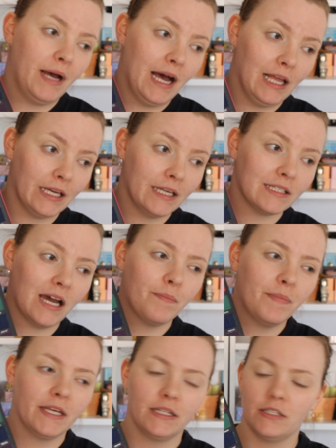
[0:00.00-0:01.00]
palette. I
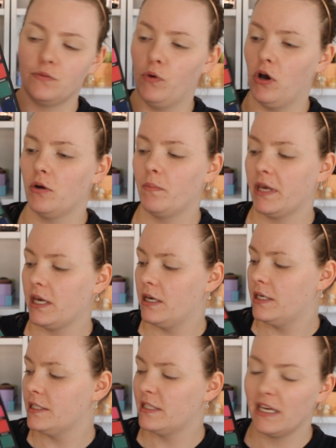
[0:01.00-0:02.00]
picked this one
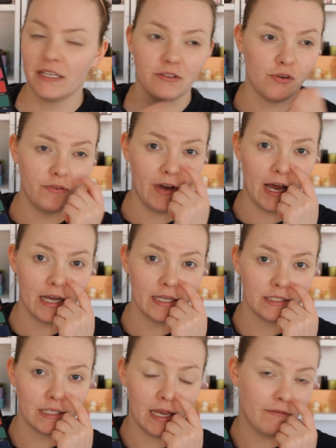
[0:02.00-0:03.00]
because it sort of
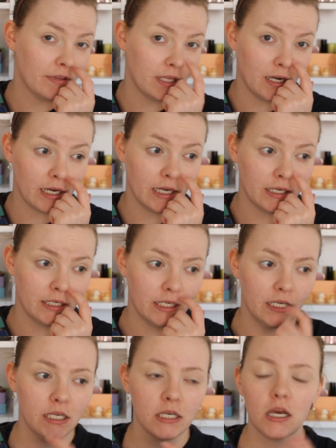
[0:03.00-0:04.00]
has everything I kind of
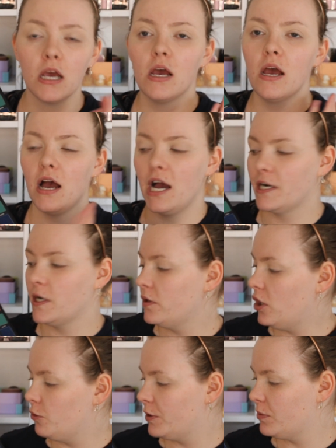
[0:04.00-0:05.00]
need. I know a
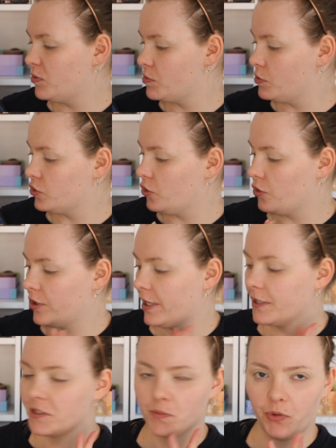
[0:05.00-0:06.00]
lot of people will sort of
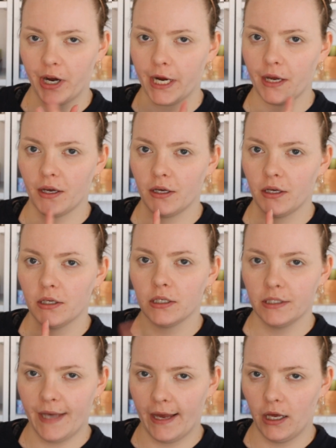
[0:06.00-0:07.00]
think spring
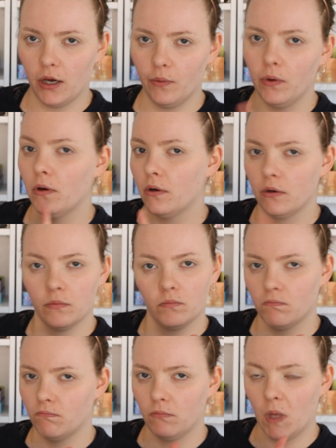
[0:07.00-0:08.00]
yellow.
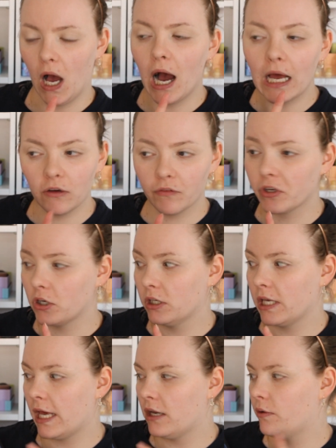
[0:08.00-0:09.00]
I love the colour
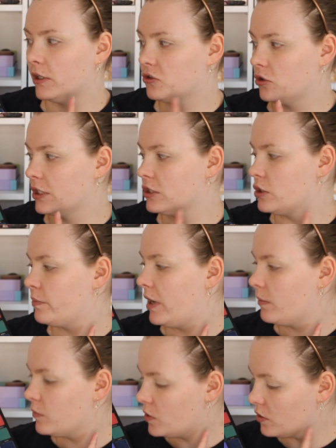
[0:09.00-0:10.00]
yellow, I truly do, but
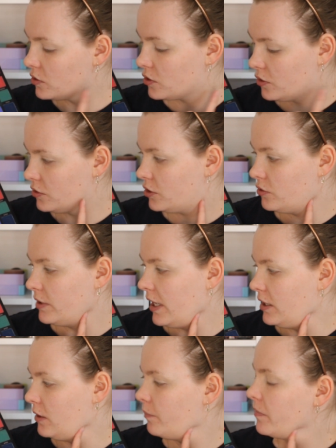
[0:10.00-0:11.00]
I'm not going to do
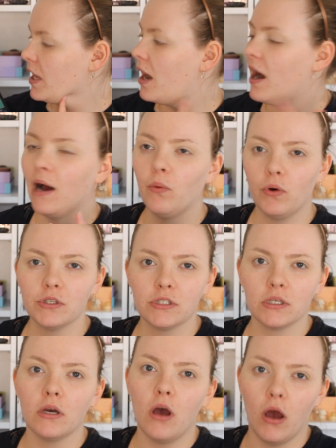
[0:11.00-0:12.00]
yellow. I
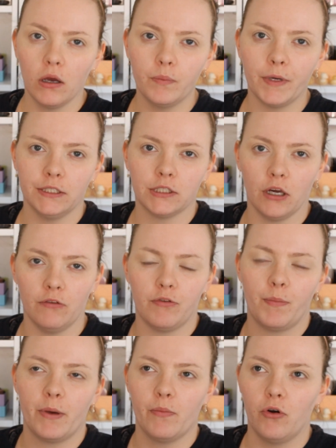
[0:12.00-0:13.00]
was hoping to go for a
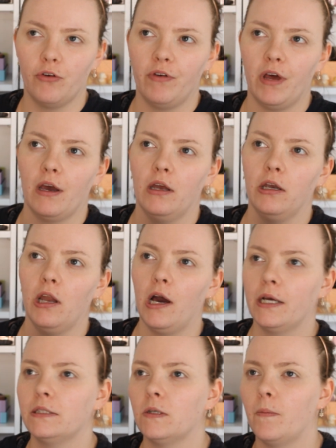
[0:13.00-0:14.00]
bit more of like a
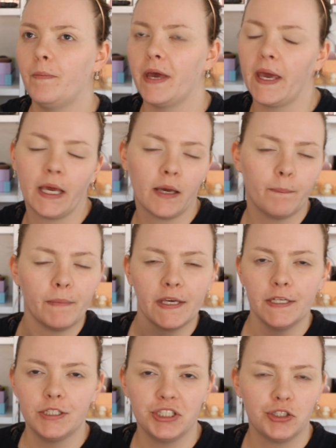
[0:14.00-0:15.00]
lighter pink,
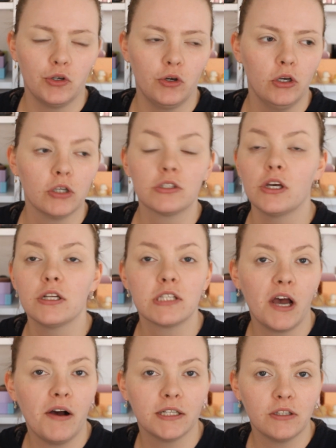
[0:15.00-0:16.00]
peachy sort of look. Turns
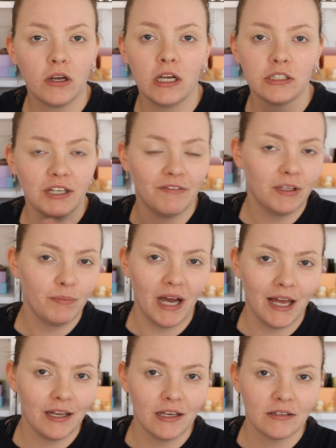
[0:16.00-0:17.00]
out I don't actually have any
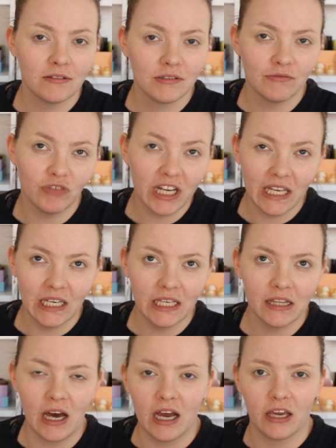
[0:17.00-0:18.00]
palettes really
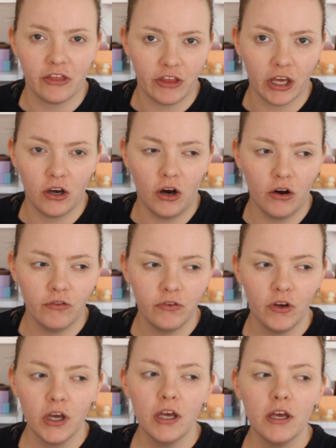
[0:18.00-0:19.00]
that I can think of
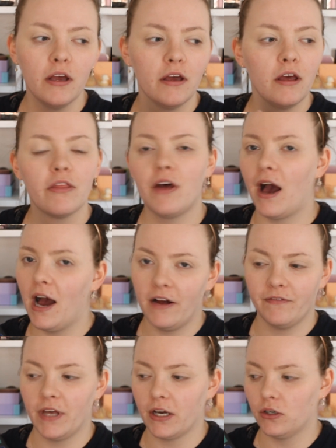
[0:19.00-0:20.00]
that have
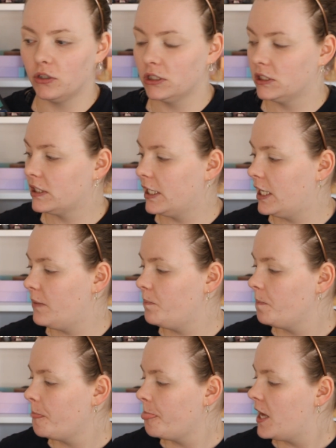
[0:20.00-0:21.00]
that colour
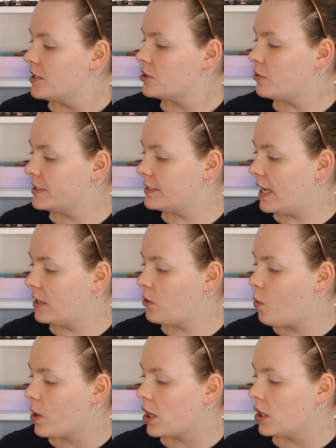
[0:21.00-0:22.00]
scheme. So
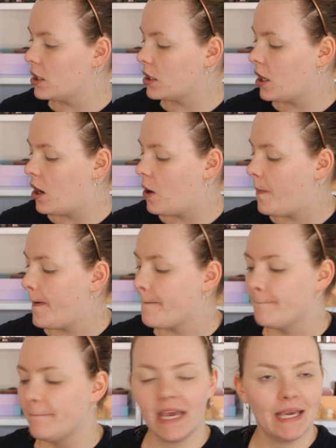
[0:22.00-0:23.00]
instead we're going to go
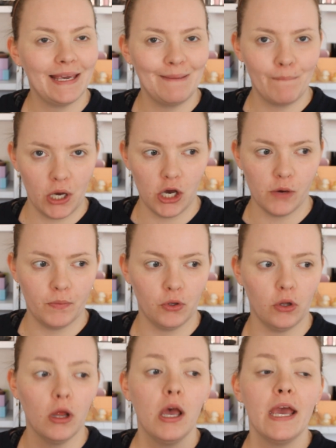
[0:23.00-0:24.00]
pinky
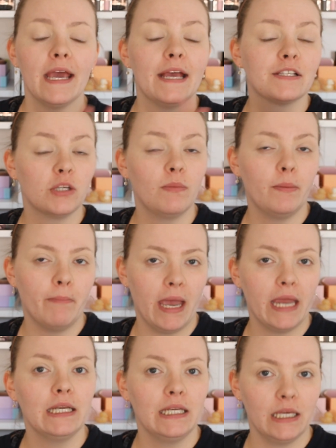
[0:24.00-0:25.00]
purple. It's going to be
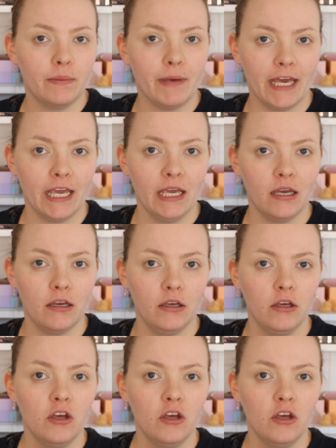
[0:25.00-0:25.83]
mainly pink